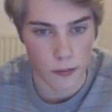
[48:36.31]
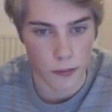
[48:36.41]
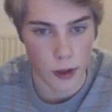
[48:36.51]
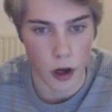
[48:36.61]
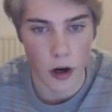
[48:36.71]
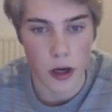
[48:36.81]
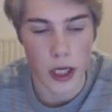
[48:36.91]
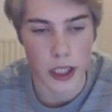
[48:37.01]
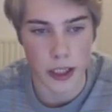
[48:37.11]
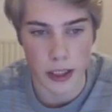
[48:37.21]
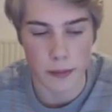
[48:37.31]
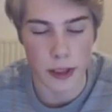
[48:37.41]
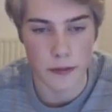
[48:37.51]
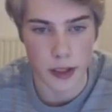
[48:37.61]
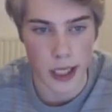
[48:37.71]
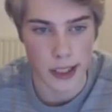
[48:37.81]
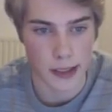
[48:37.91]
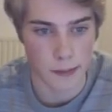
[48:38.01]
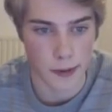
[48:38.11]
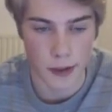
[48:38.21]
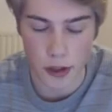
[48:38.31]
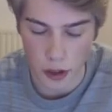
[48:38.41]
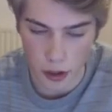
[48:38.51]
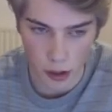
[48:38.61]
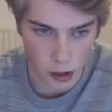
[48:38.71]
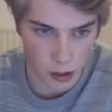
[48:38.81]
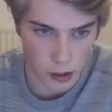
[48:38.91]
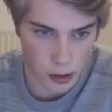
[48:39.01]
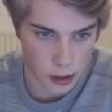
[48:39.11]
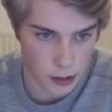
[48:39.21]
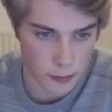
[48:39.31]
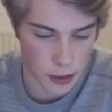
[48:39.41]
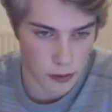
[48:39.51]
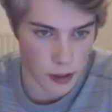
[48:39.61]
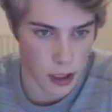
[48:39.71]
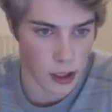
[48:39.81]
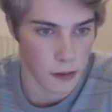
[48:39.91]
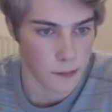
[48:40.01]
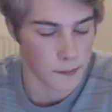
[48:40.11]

we are in a little bit of a nasty position. It's a bit tricky.